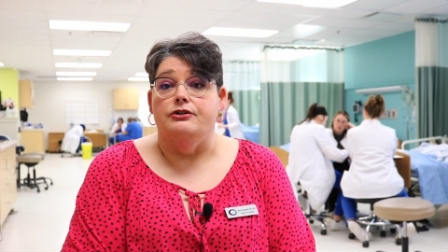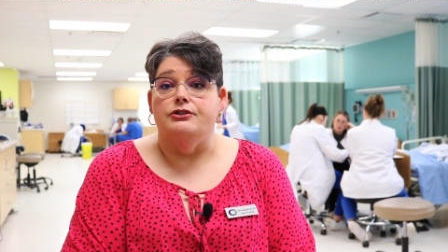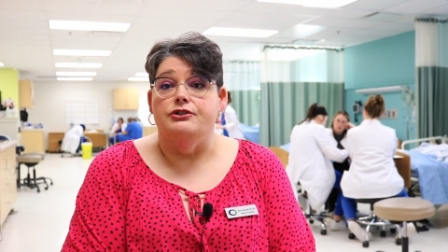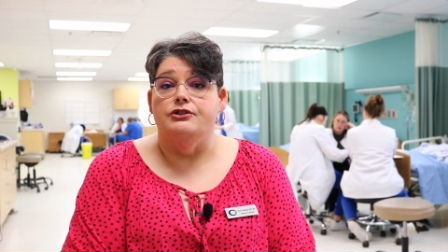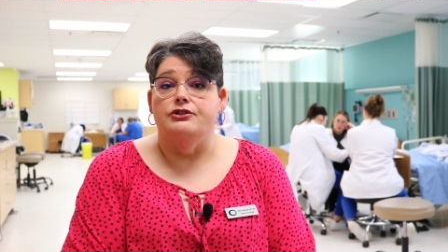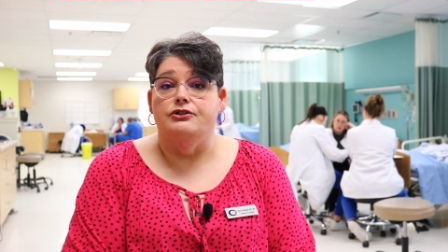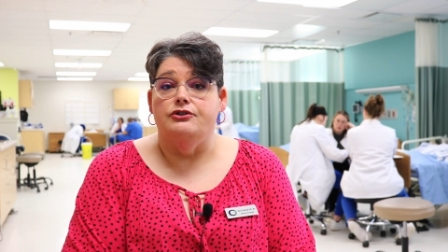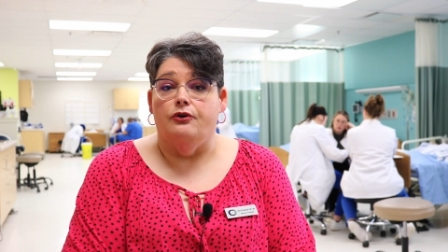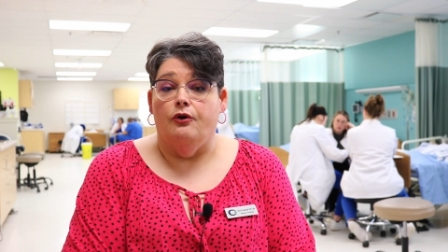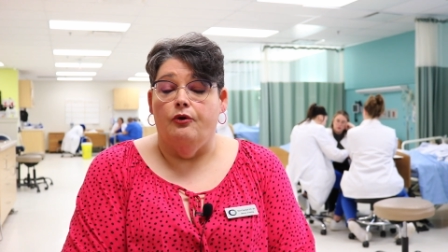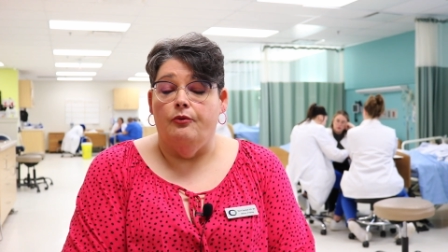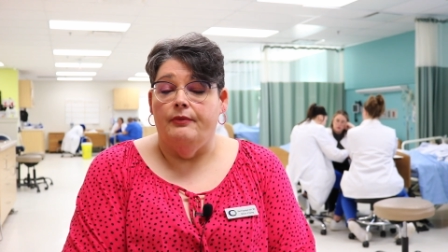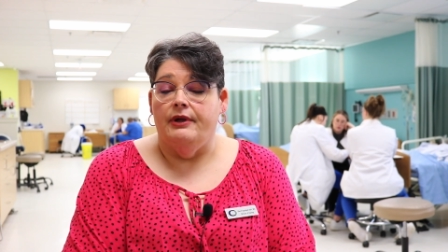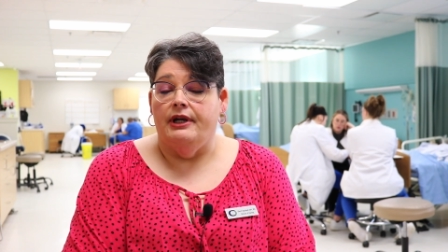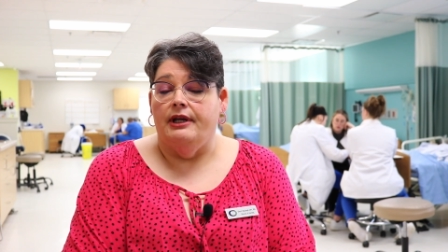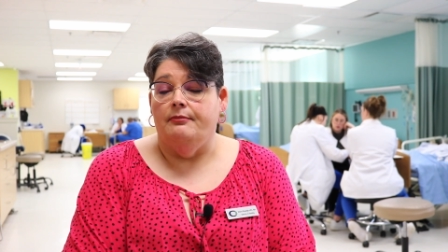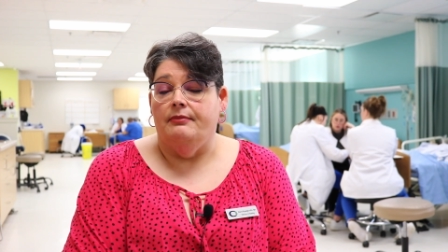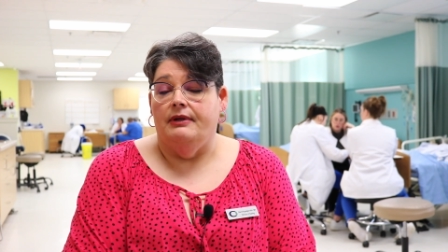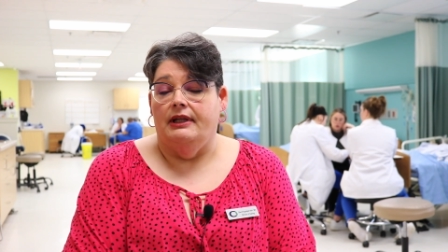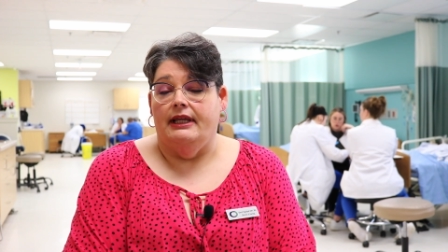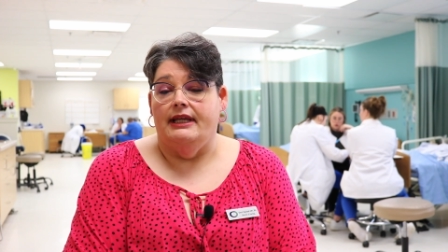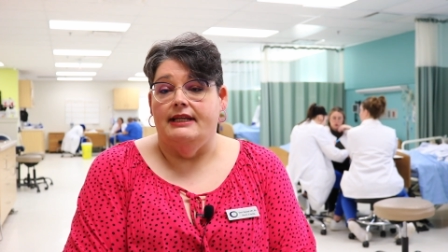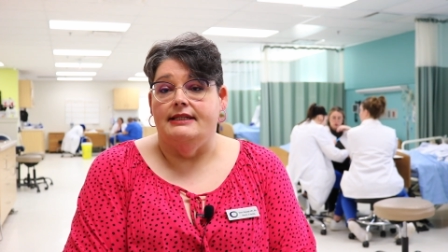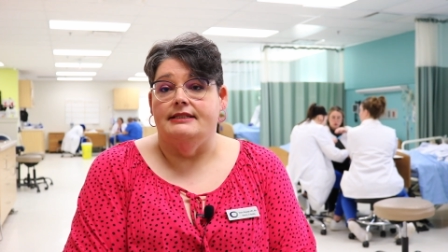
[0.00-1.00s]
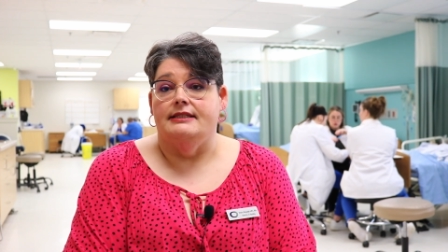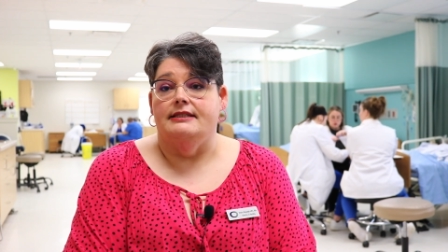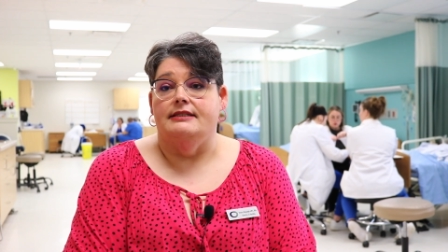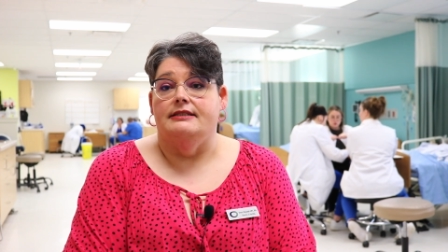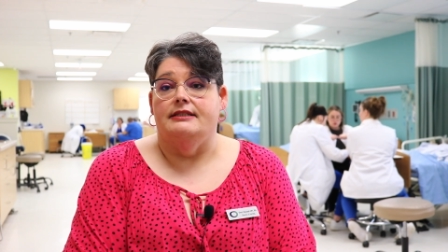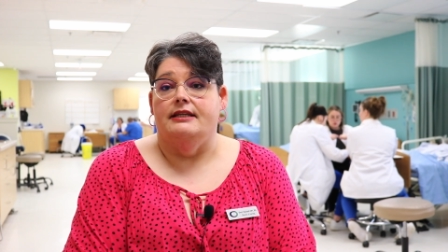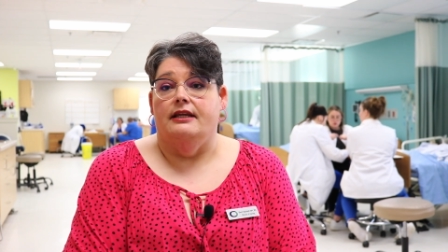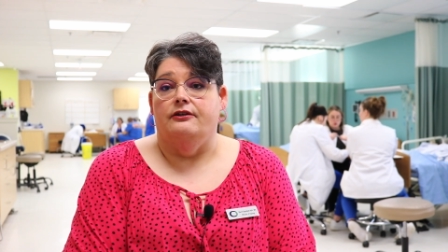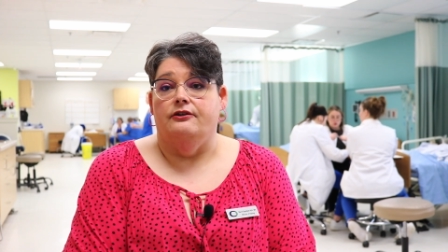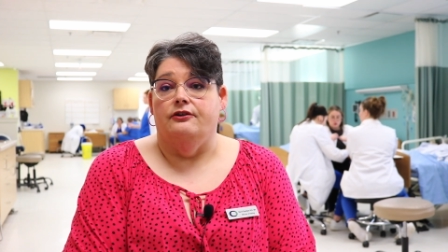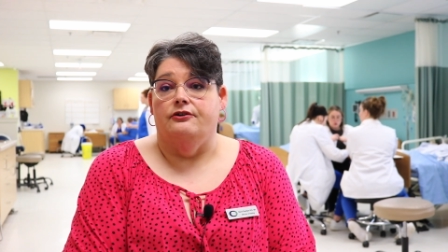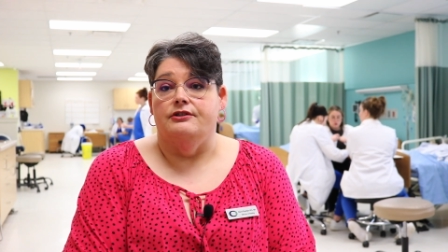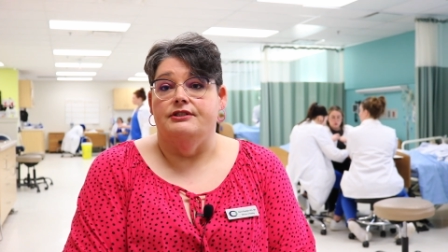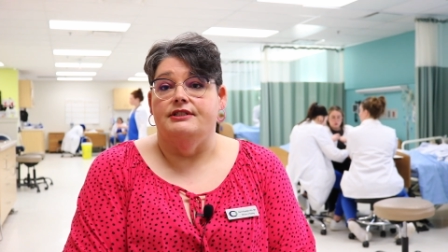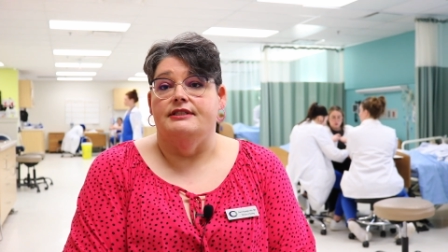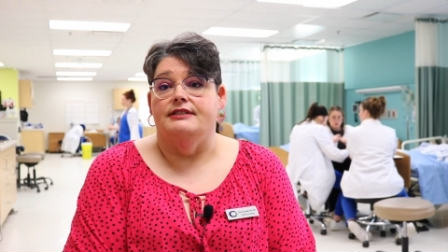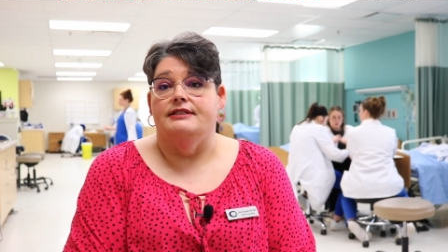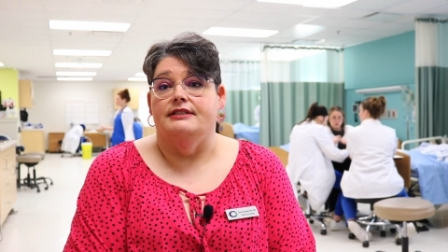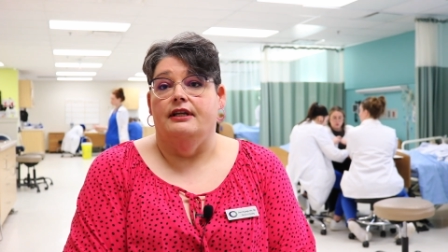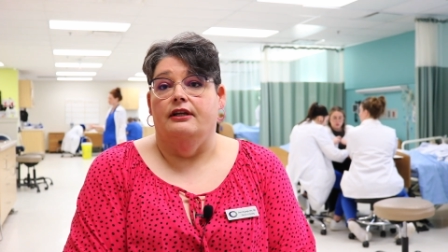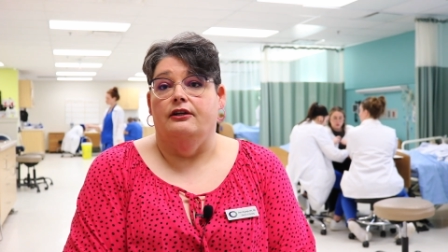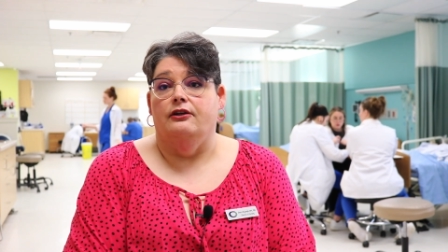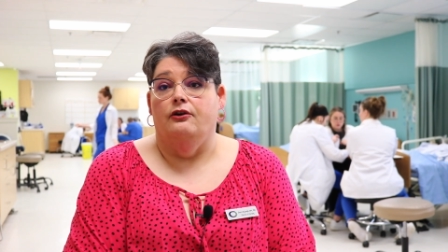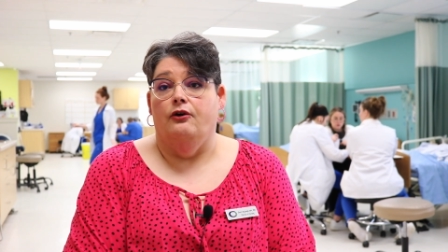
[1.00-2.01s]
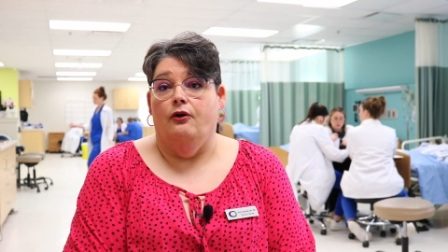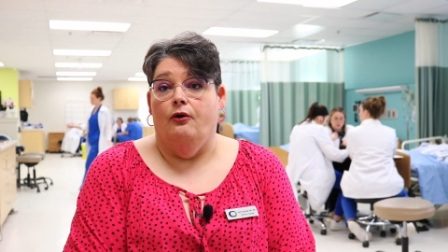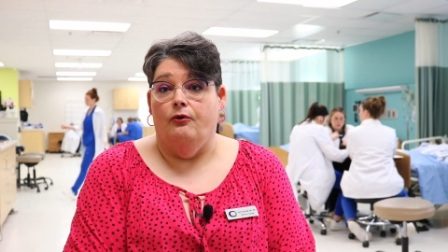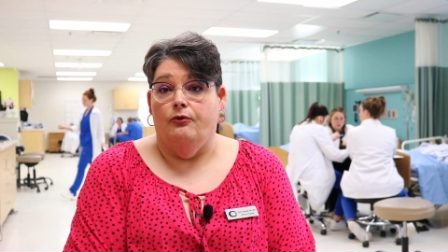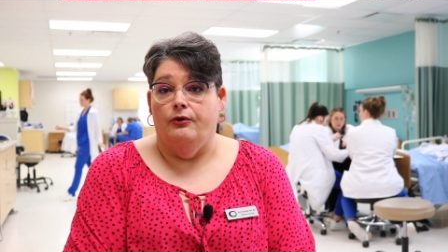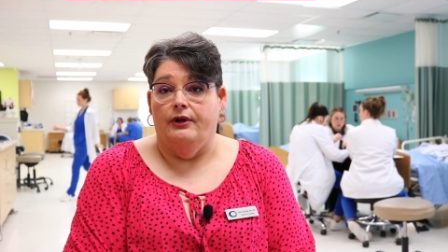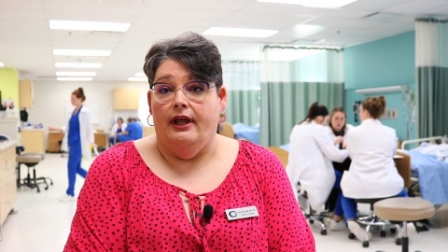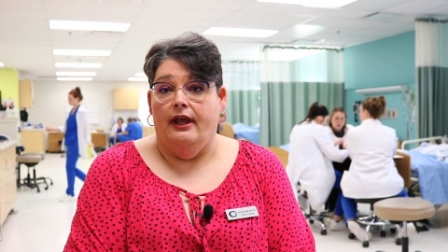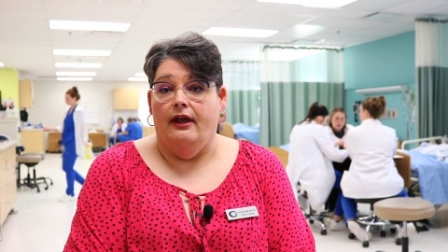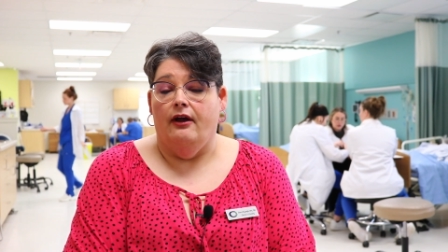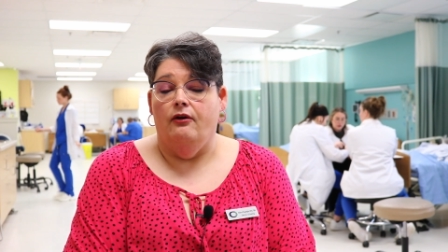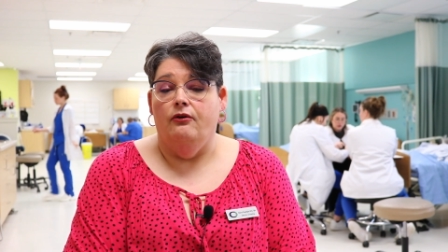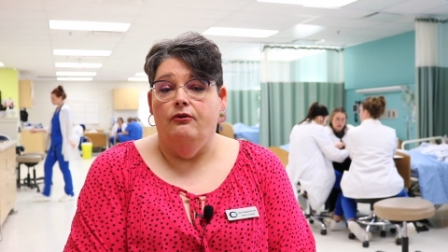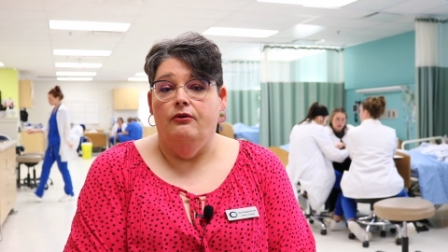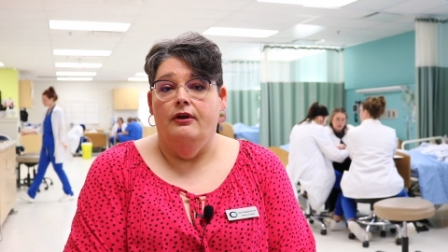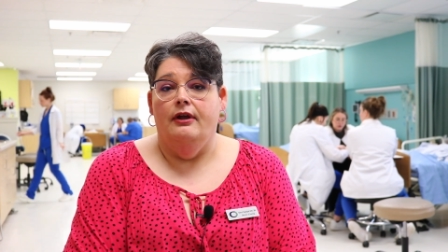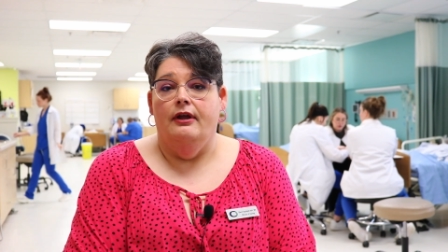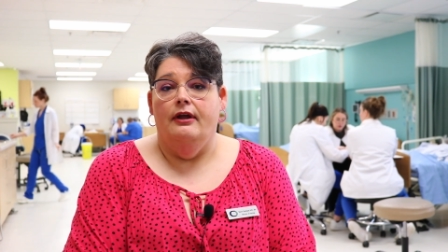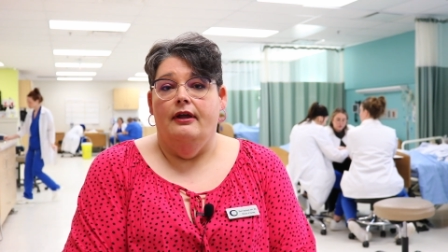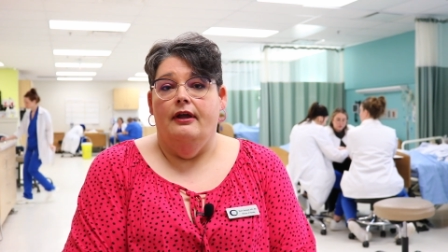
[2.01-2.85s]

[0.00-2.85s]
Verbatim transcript: so many places that nurses can go now,